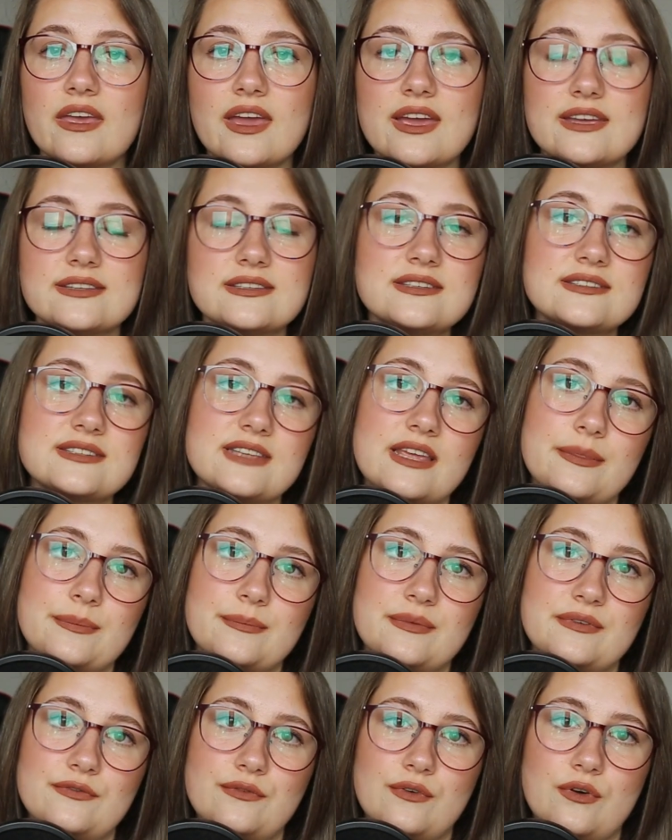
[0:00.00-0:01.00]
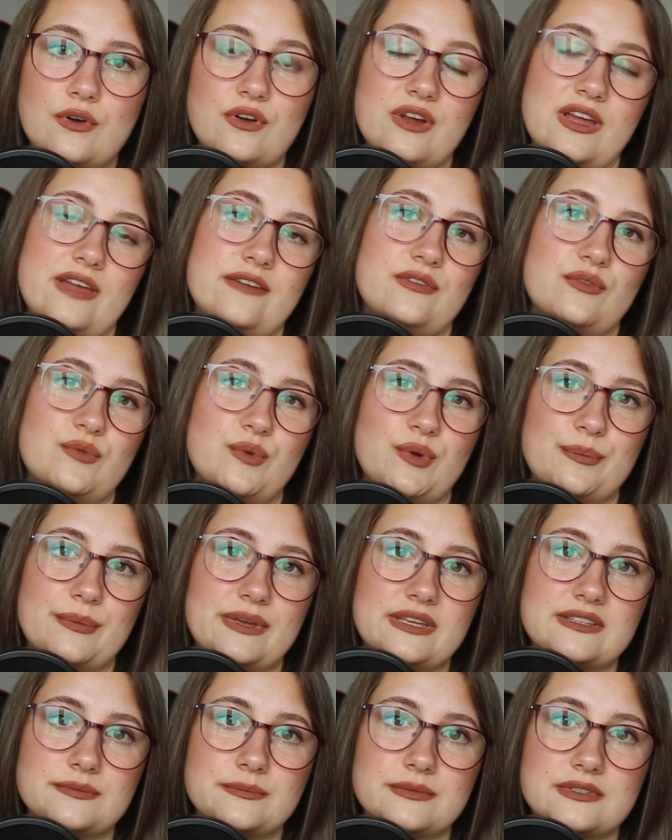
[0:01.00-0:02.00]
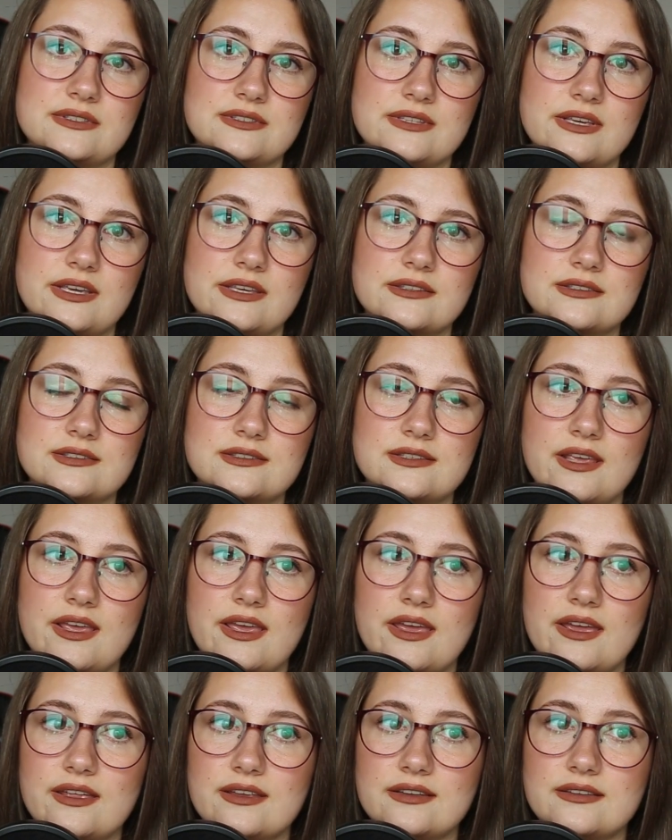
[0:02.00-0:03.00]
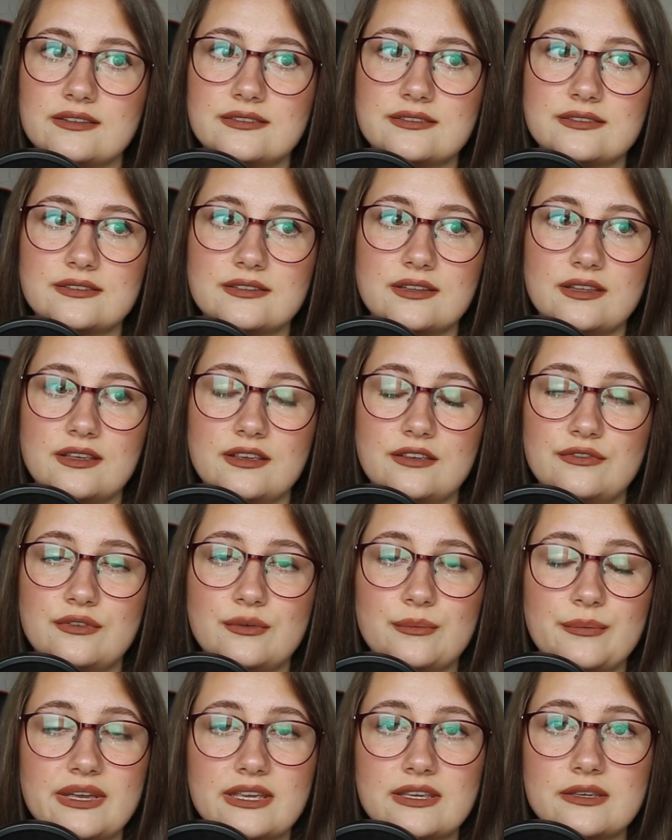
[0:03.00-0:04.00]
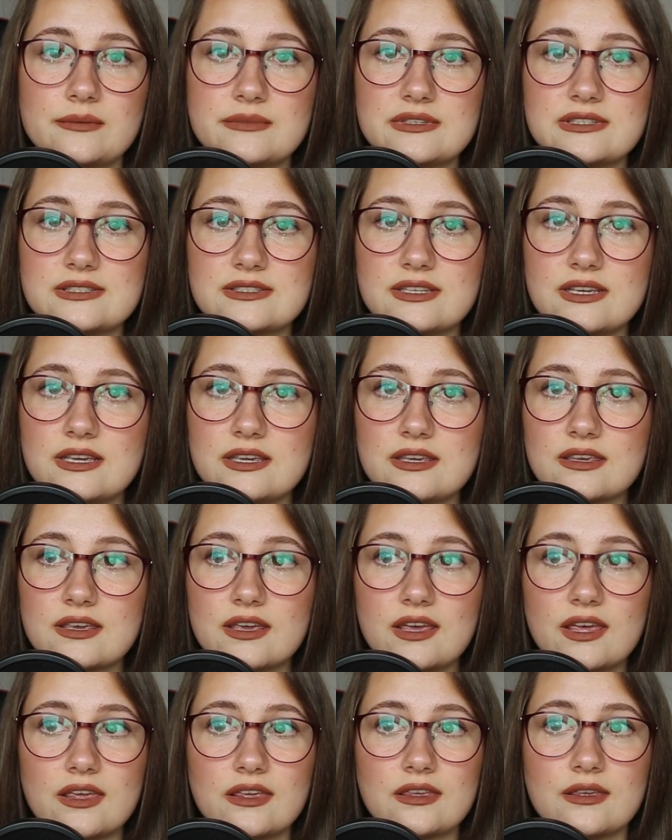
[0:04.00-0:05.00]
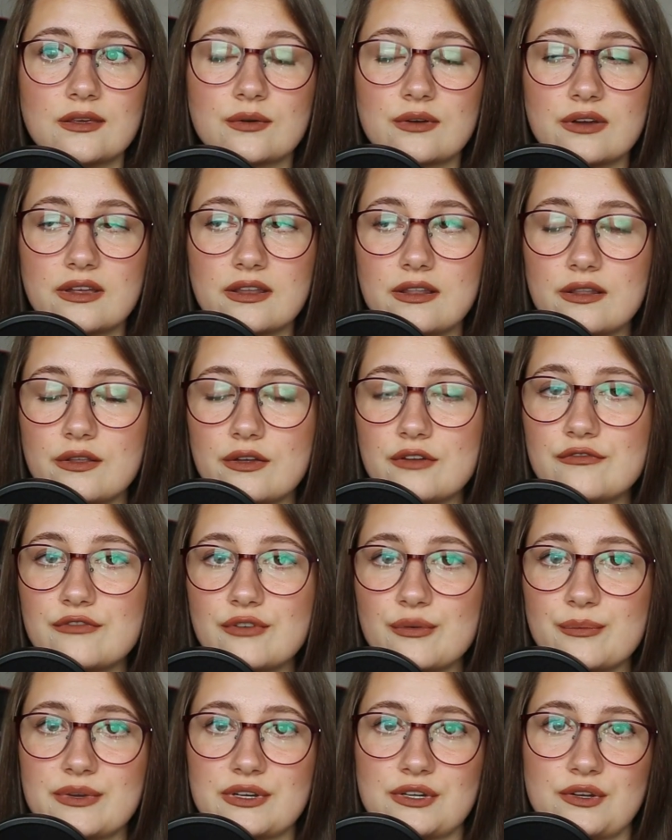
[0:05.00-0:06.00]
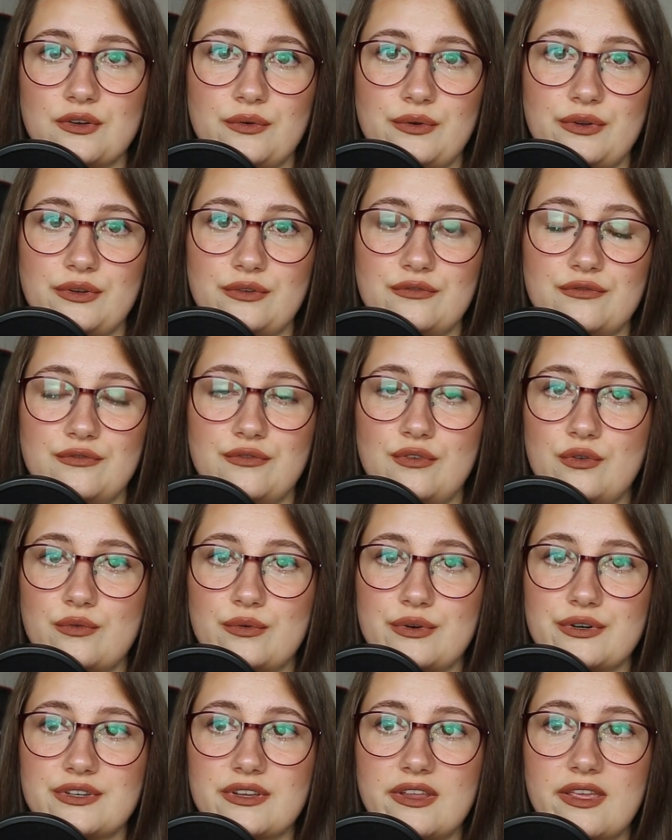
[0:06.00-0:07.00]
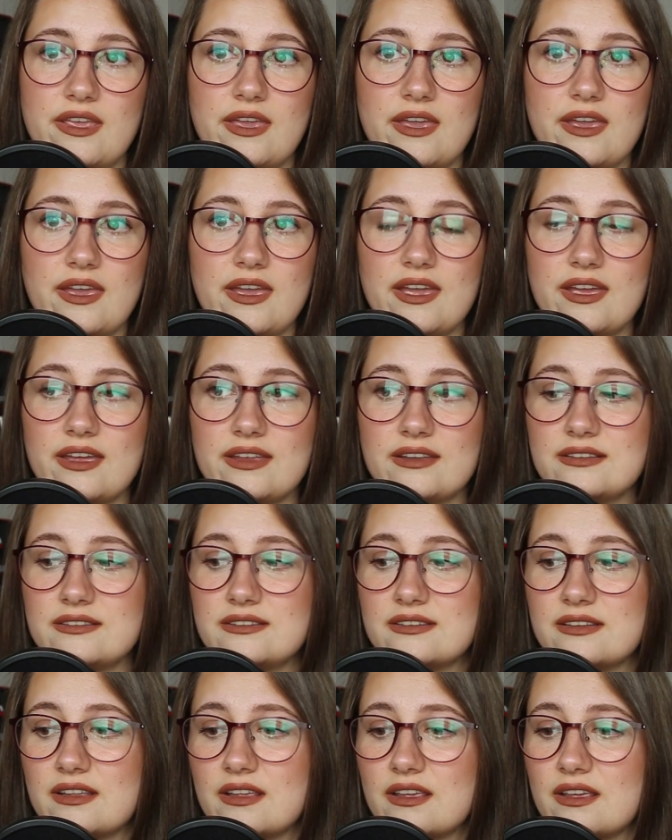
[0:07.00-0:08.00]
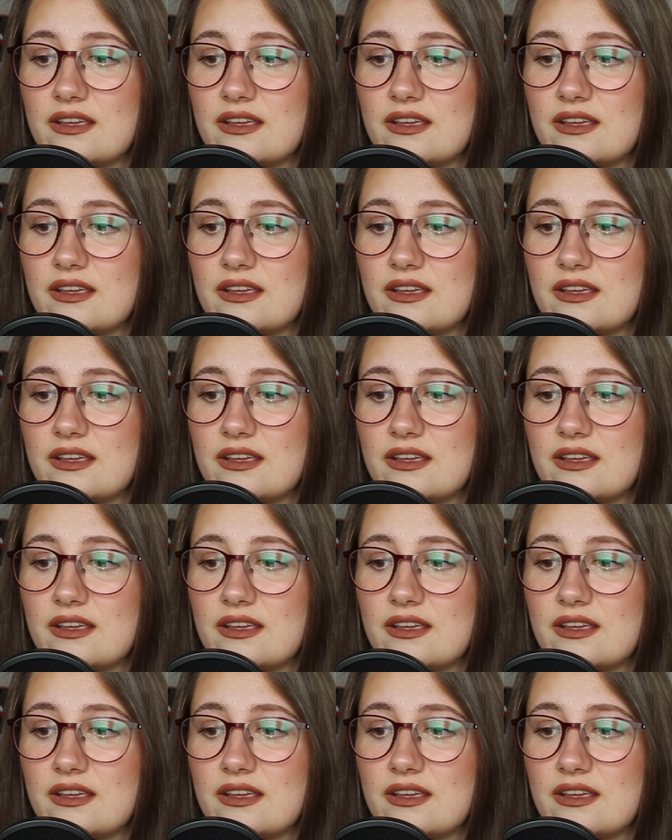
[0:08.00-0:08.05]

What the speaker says: As I said before, everyone makes mistakes. And if you make a mistake, you can learn from it going on forward. And